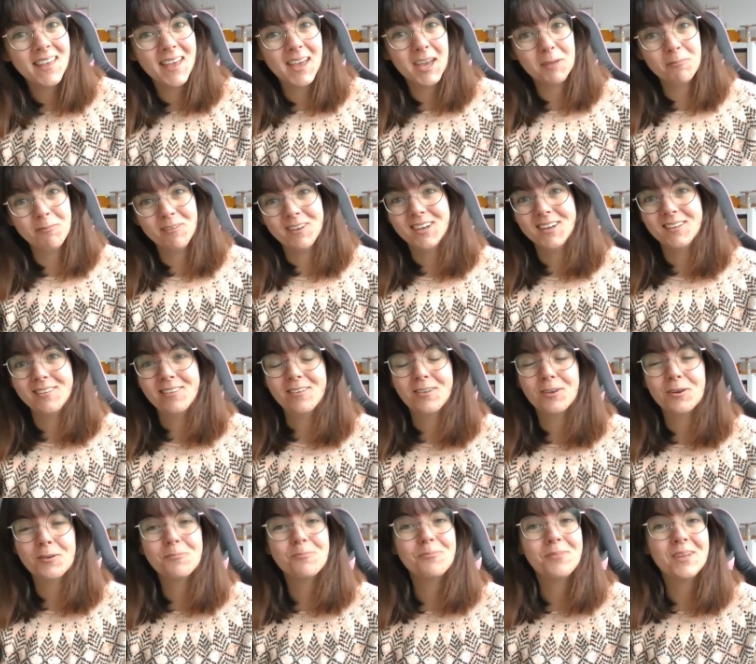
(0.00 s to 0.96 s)
I'm a
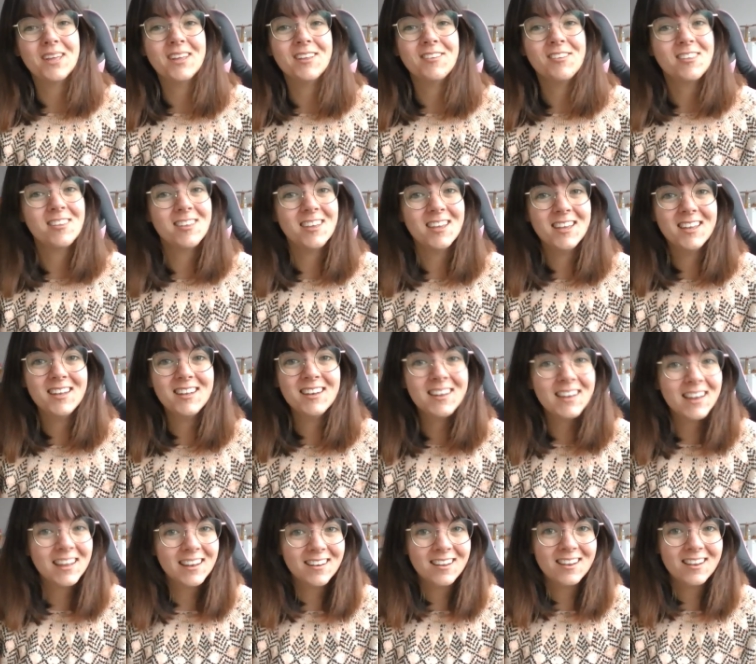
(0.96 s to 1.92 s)
knitter based in the
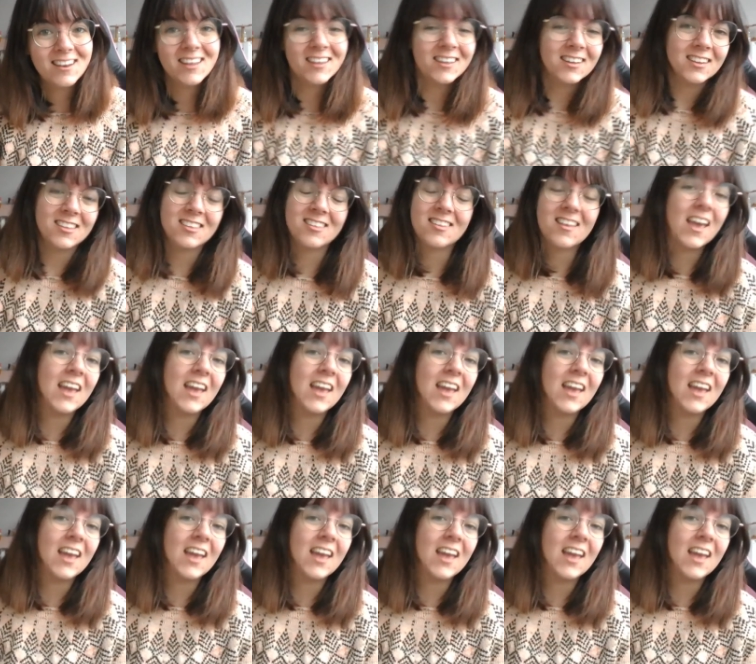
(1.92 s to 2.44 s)
Netherlands